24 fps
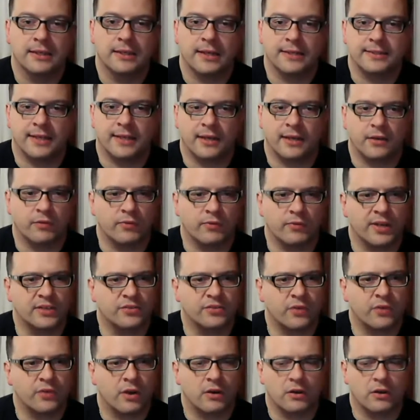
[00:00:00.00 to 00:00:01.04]
That's at a
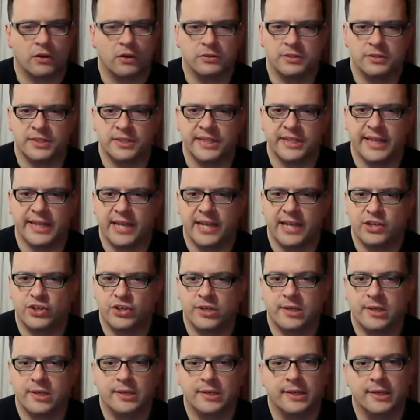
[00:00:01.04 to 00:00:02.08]
restaurant called DH,
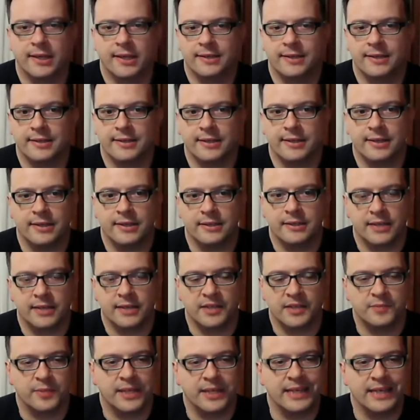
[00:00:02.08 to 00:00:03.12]
and nice
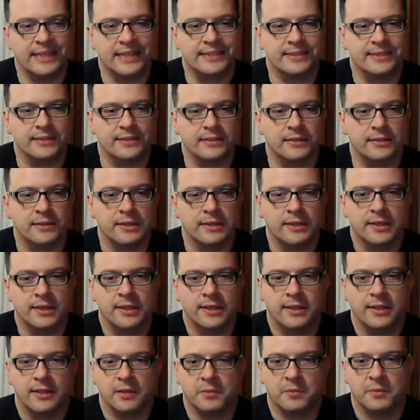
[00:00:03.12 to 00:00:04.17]
place, and
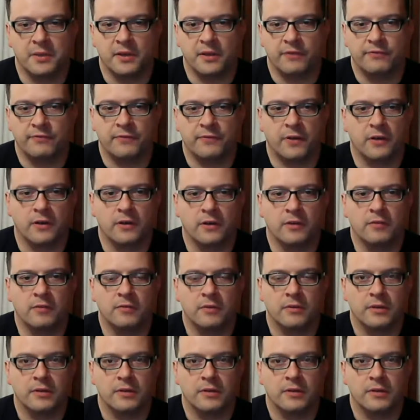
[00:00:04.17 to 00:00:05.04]
it'll be a fun